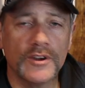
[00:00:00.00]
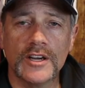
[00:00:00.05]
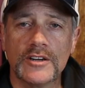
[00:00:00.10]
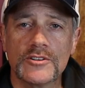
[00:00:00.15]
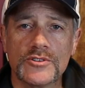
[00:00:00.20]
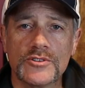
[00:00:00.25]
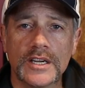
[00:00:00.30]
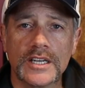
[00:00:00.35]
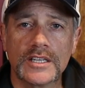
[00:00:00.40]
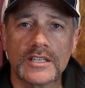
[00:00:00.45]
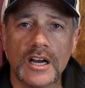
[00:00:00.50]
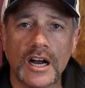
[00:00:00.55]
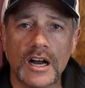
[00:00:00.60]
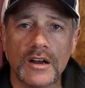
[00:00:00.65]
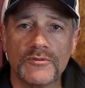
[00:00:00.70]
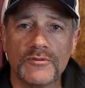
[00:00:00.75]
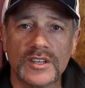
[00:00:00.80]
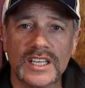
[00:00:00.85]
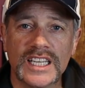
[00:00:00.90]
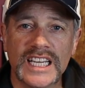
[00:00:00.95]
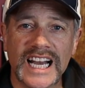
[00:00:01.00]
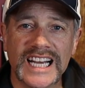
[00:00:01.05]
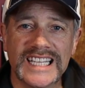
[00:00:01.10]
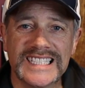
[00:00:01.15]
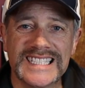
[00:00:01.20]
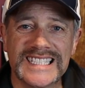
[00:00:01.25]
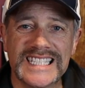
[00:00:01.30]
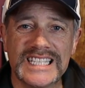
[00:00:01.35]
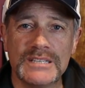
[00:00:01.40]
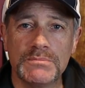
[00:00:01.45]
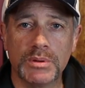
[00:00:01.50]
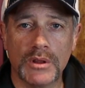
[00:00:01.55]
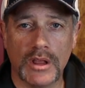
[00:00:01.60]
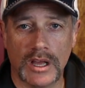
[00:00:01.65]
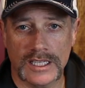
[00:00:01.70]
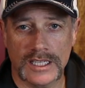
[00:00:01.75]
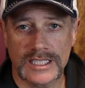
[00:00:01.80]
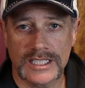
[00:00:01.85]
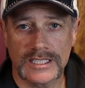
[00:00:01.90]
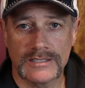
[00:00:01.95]
Fairtrade Coffee, a C+.
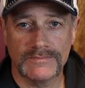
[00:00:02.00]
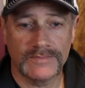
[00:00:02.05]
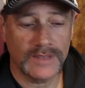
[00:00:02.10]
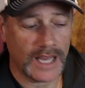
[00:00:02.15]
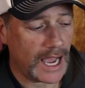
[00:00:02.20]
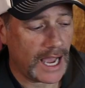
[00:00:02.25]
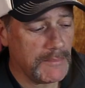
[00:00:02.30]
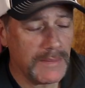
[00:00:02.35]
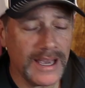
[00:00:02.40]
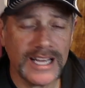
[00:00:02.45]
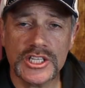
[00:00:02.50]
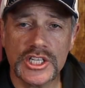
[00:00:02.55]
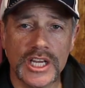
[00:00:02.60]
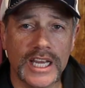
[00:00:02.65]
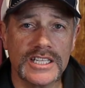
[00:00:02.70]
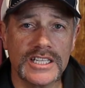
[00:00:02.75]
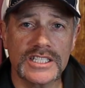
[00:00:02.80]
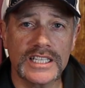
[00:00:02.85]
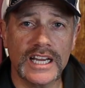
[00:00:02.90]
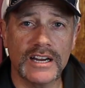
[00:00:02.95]
I may change